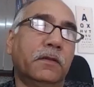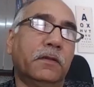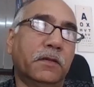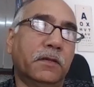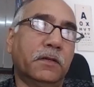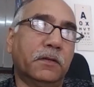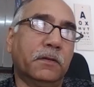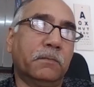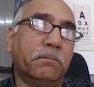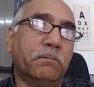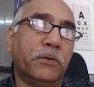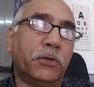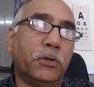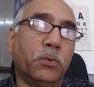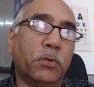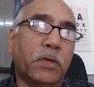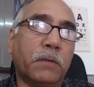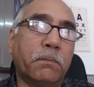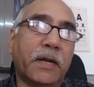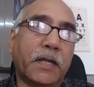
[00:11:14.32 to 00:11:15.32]
The
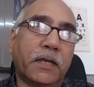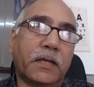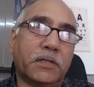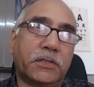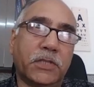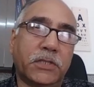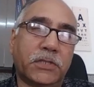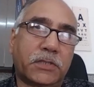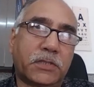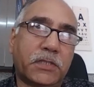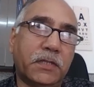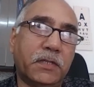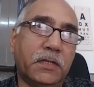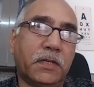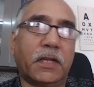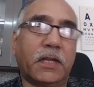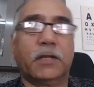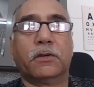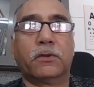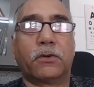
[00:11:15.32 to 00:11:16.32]
duty medical
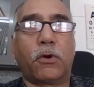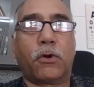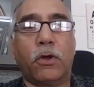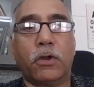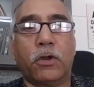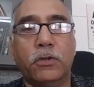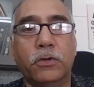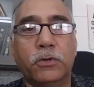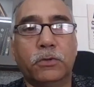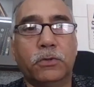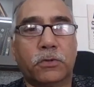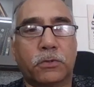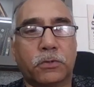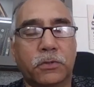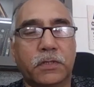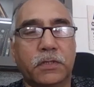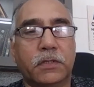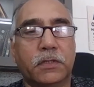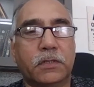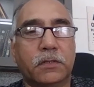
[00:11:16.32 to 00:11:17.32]
assistant can call you
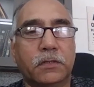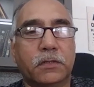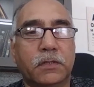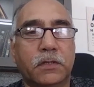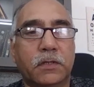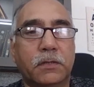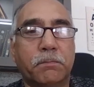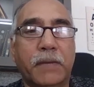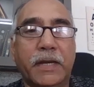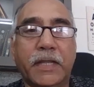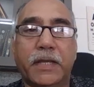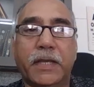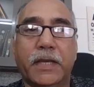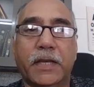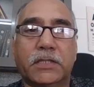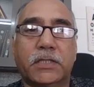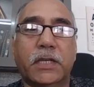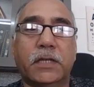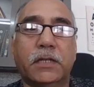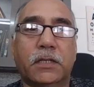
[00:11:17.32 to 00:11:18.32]
to the
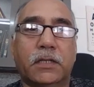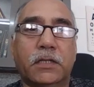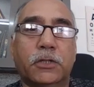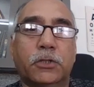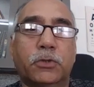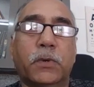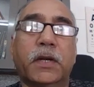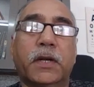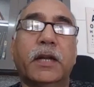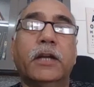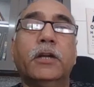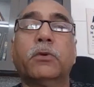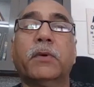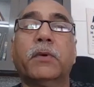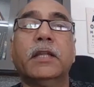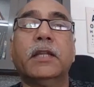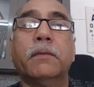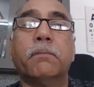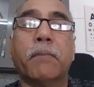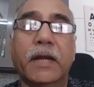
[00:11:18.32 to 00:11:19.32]
Medicare center to attend to
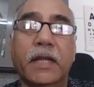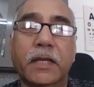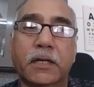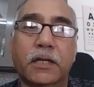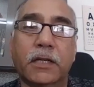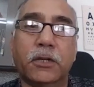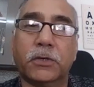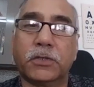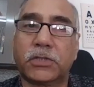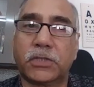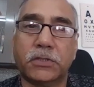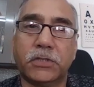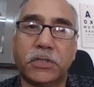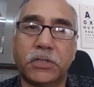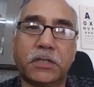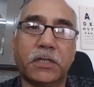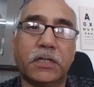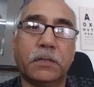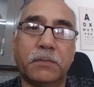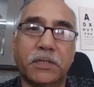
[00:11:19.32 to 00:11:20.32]
any medical or
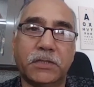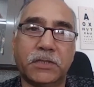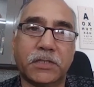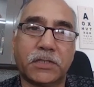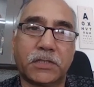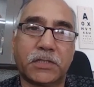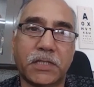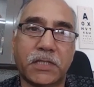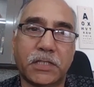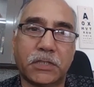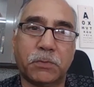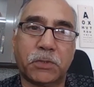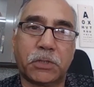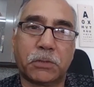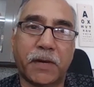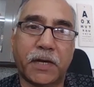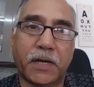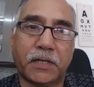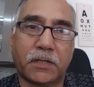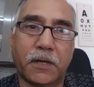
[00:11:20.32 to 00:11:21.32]
surgical emergencies
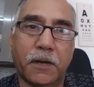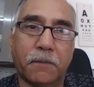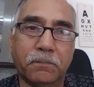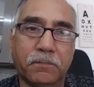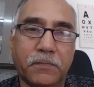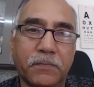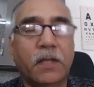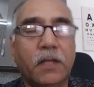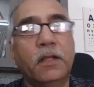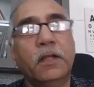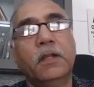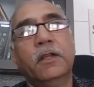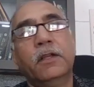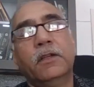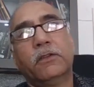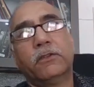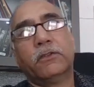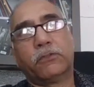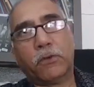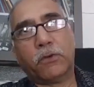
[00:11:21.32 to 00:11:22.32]
which might come.
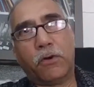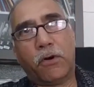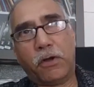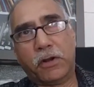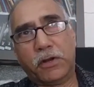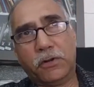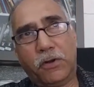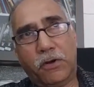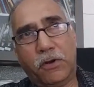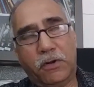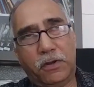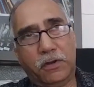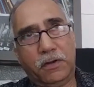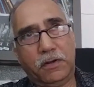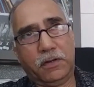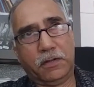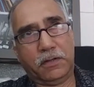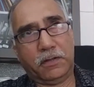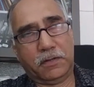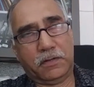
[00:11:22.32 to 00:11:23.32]
So all in
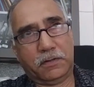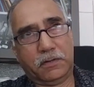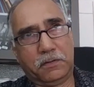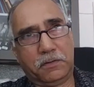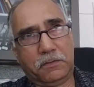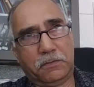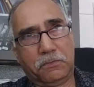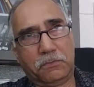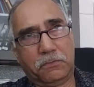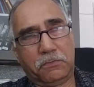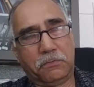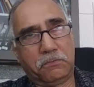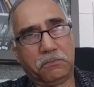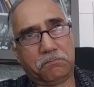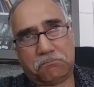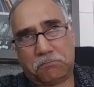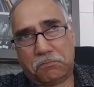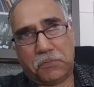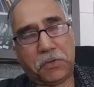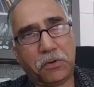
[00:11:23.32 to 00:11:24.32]
all,
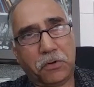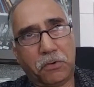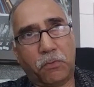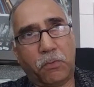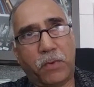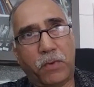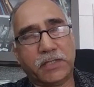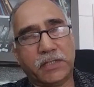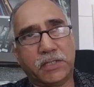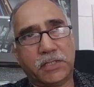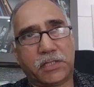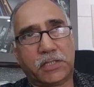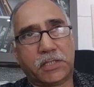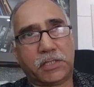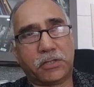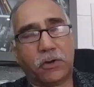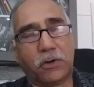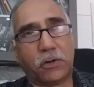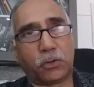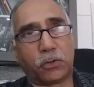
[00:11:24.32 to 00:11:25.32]
you know,
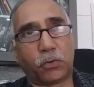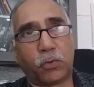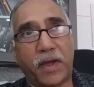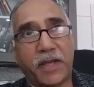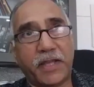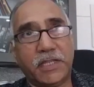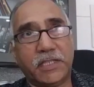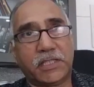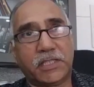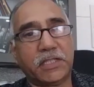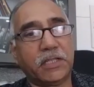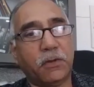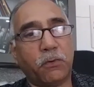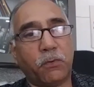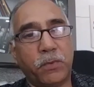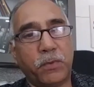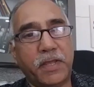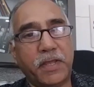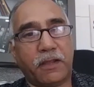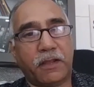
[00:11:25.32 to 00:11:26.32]
once or twice in
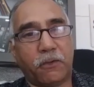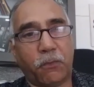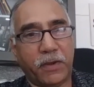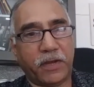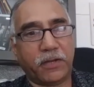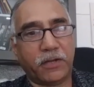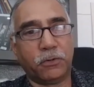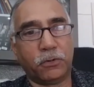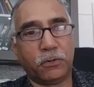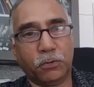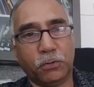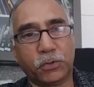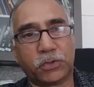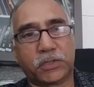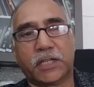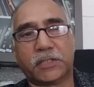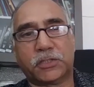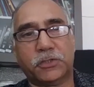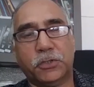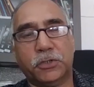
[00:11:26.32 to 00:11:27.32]
a week when you do
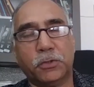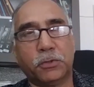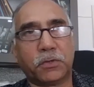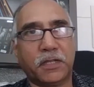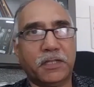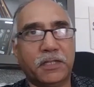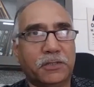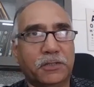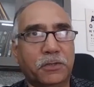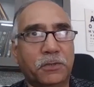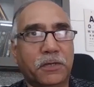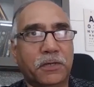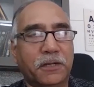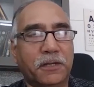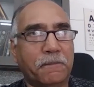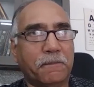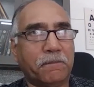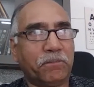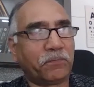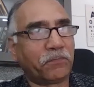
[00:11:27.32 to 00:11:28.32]
such duties, you
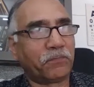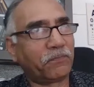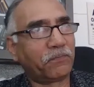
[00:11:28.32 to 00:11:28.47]
are